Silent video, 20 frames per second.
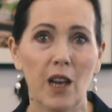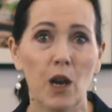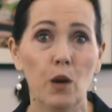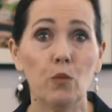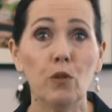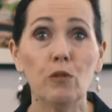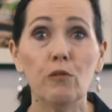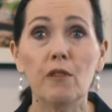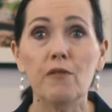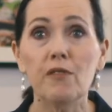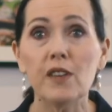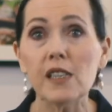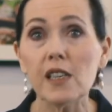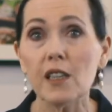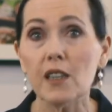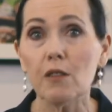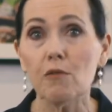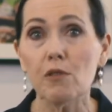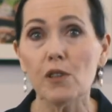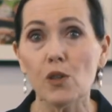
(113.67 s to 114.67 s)
We'll revisit
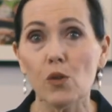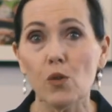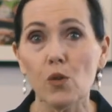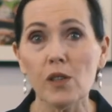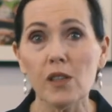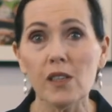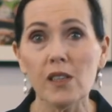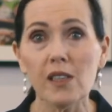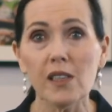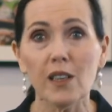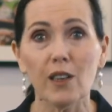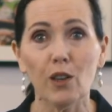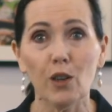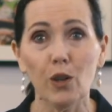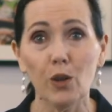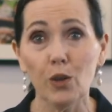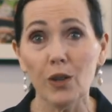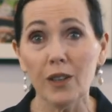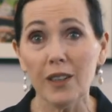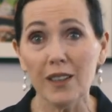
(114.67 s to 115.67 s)
the resources
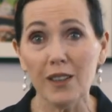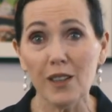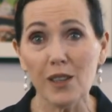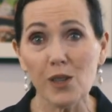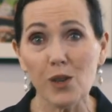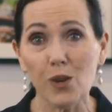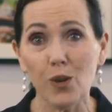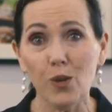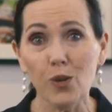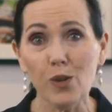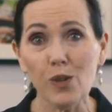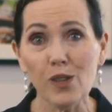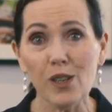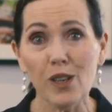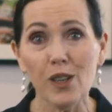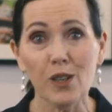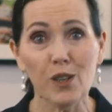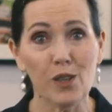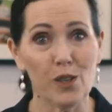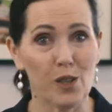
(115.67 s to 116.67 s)
included in this course
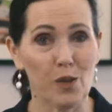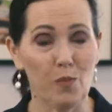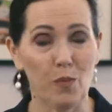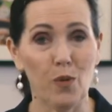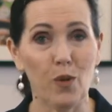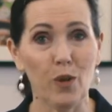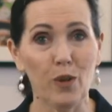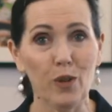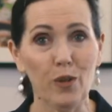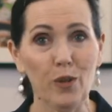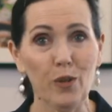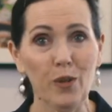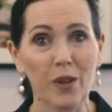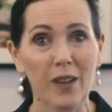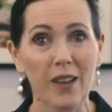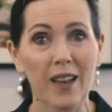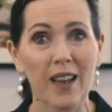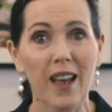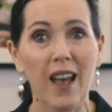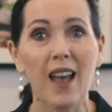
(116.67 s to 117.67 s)
to support you
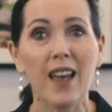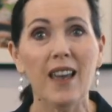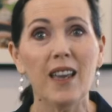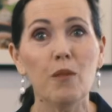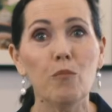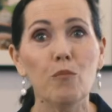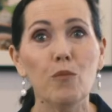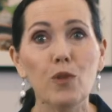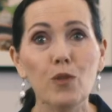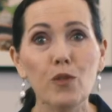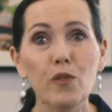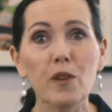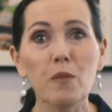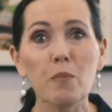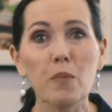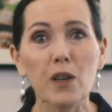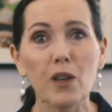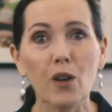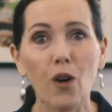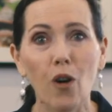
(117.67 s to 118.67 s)
in moving
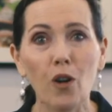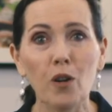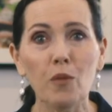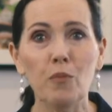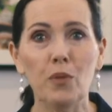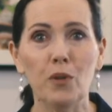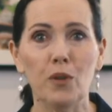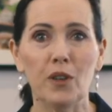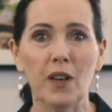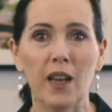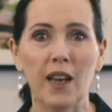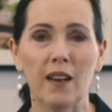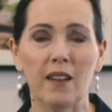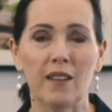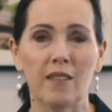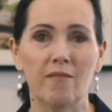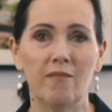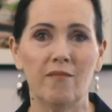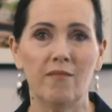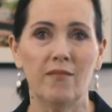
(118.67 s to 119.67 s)
beyond burnout
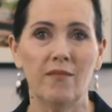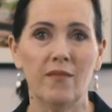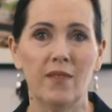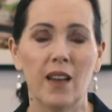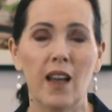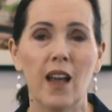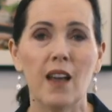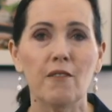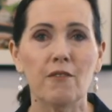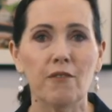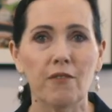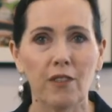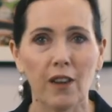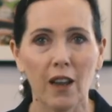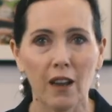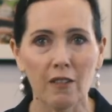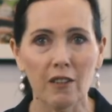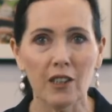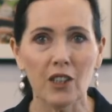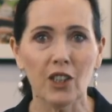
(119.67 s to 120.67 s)
and
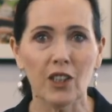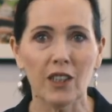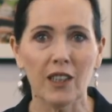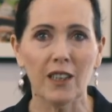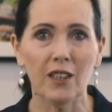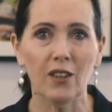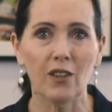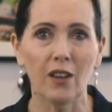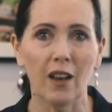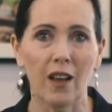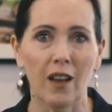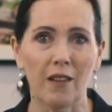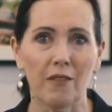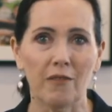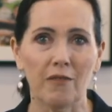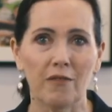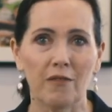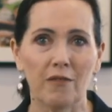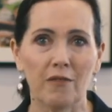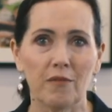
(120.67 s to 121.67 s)
flourishing in your
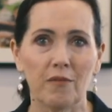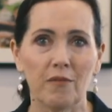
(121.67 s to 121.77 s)
life.